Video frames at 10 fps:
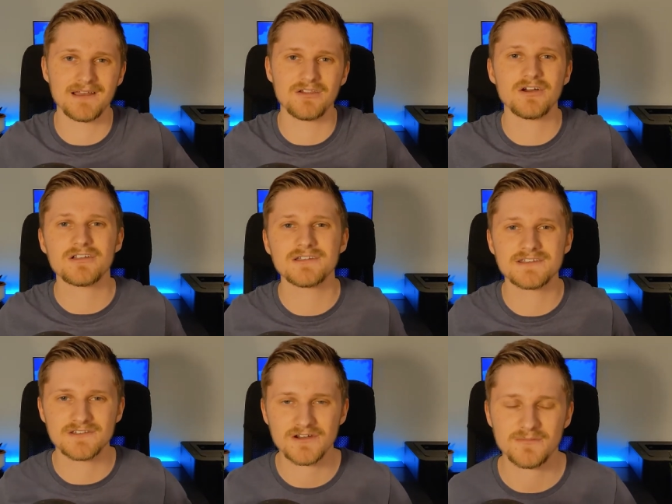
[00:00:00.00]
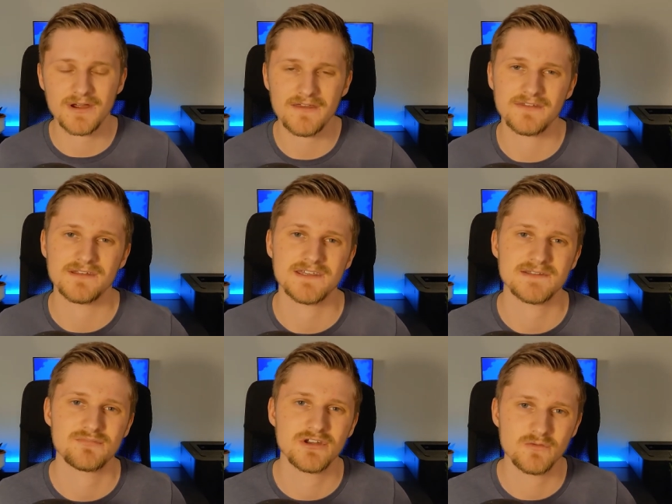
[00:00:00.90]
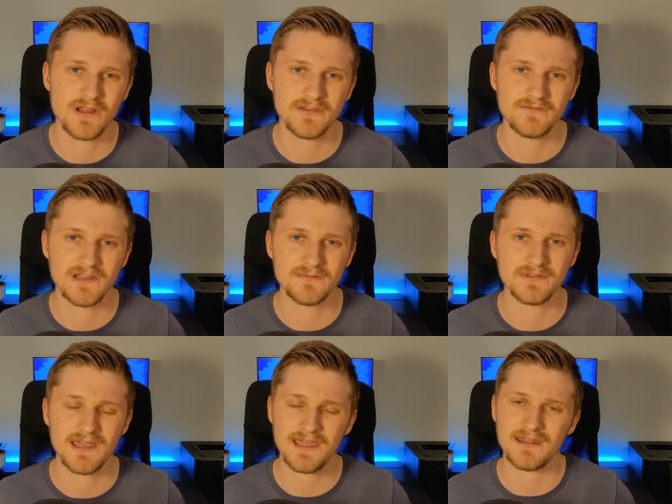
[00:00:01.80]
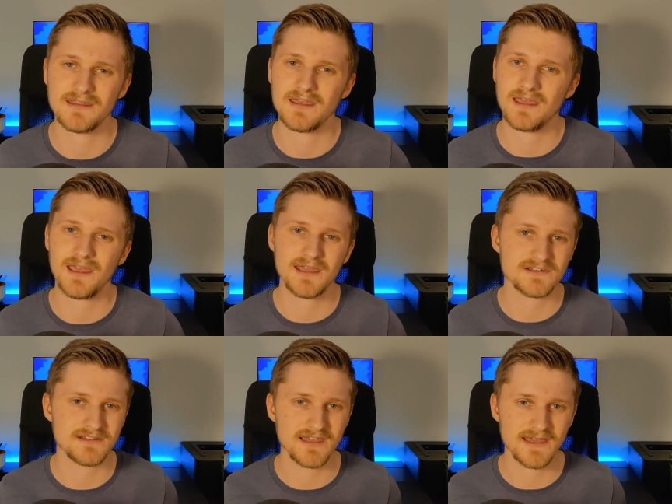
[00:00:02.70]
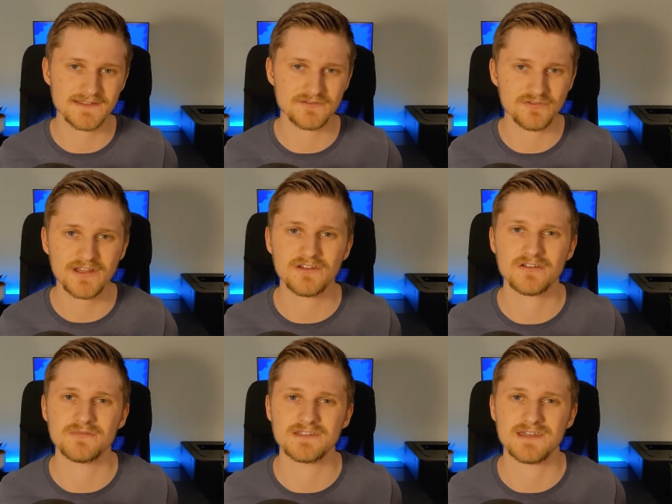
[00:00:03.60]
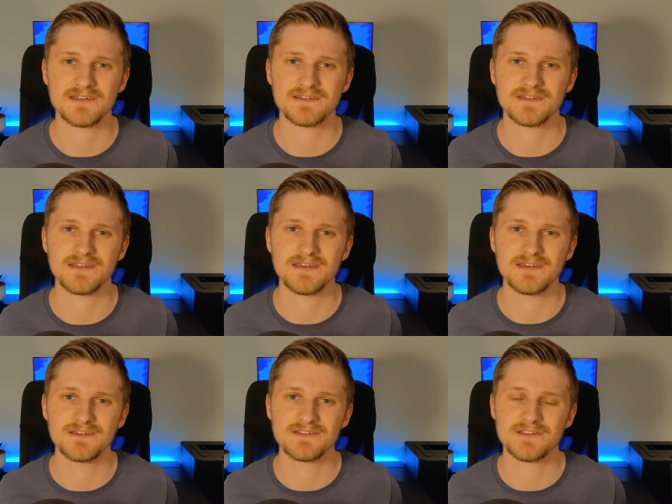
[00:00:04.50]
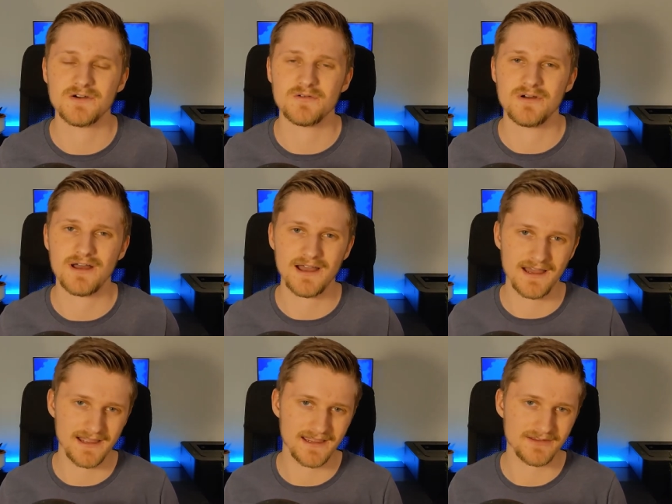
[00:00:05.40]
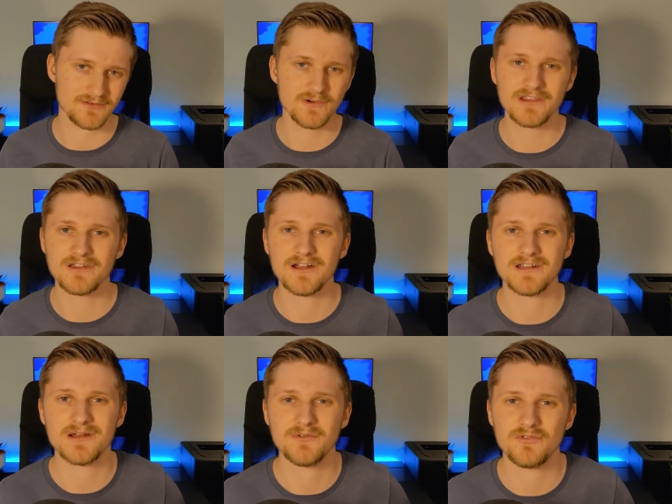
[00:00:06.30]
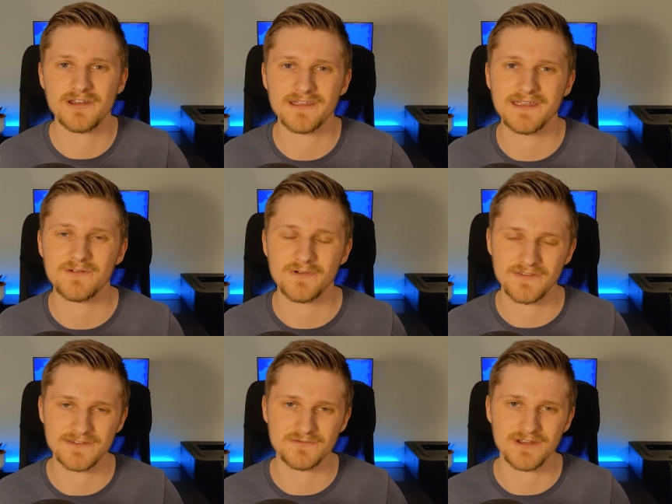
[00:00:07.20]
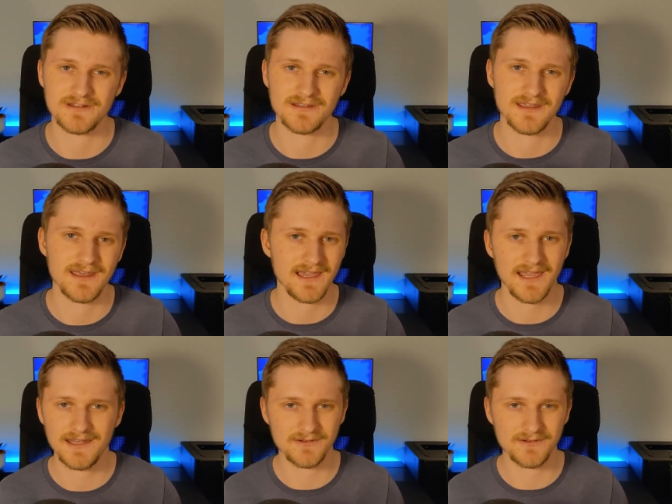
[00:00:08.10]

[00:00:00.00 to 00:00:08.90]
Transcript: Luckily, CircuitPython is pretty well developed and actually has great documentation, so I quickly got it up and running again with the screen, and